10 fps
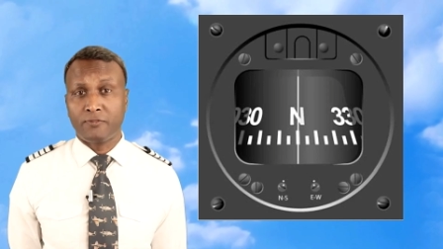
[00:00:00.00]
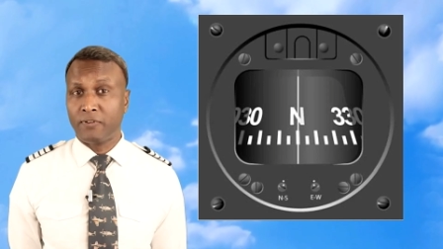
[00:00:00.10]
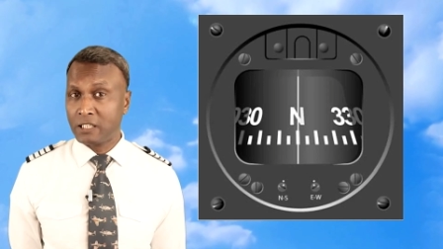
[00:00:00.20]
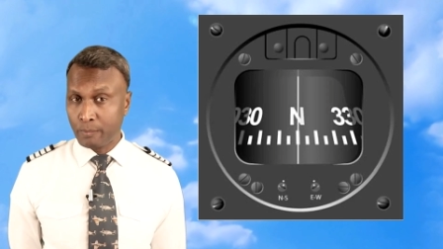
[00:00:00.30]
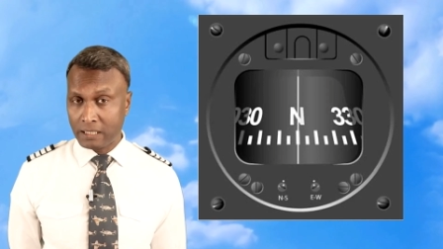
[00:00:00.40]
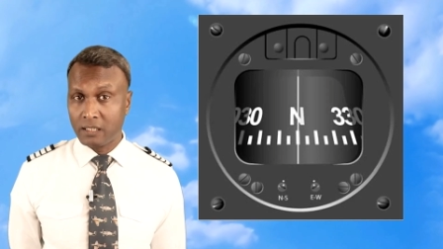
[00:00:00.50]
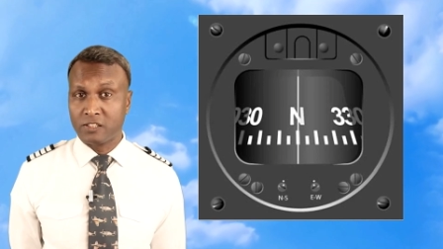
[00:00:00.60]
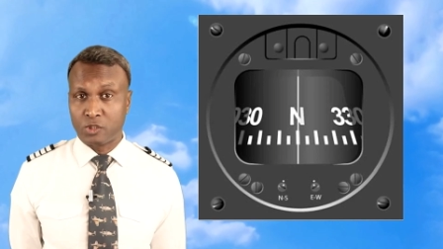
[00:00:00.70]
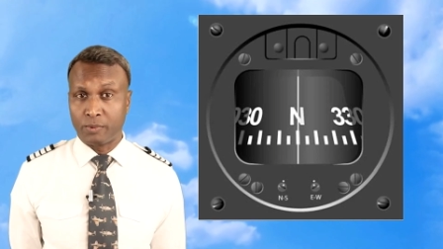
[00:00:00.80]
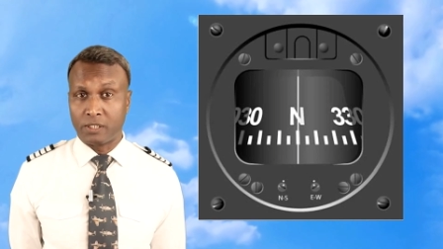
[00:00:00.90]
is the fundamental
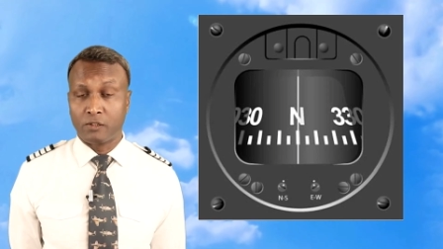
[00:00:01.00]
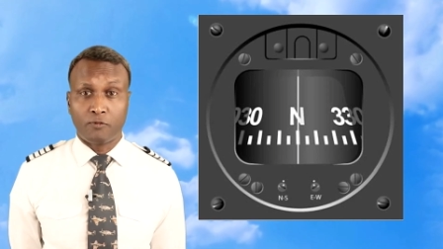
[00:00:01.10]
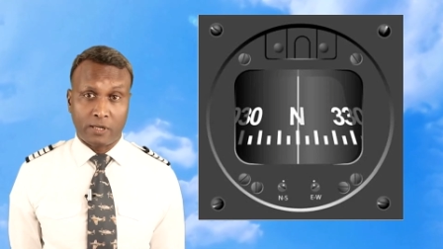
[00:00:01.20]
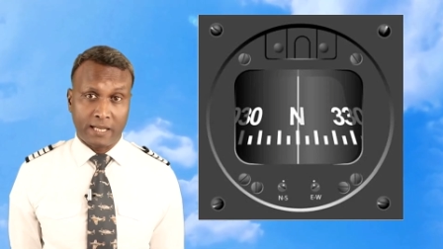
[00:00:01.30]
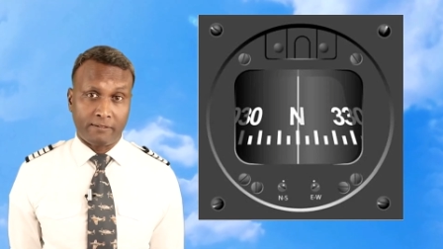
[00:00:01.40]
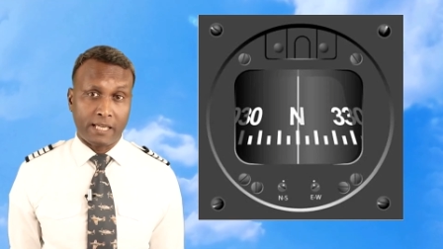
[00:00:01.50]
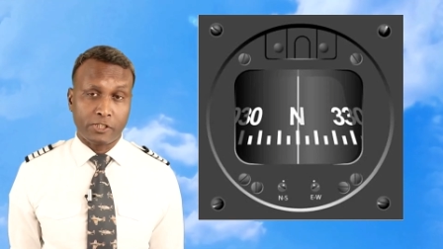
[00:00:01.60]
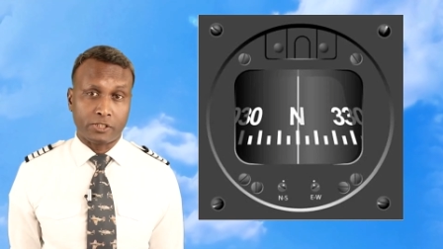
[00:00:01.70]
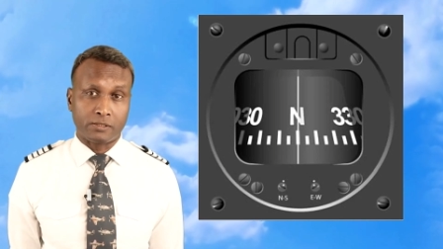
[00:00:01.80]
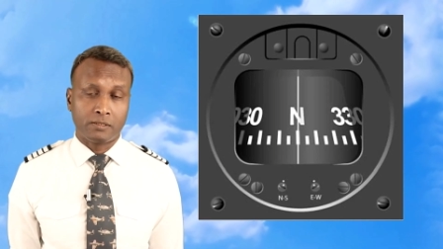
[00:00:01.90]
instrument for
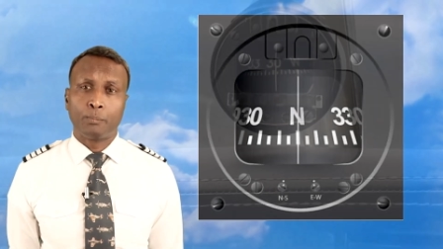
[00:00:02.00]
navigation,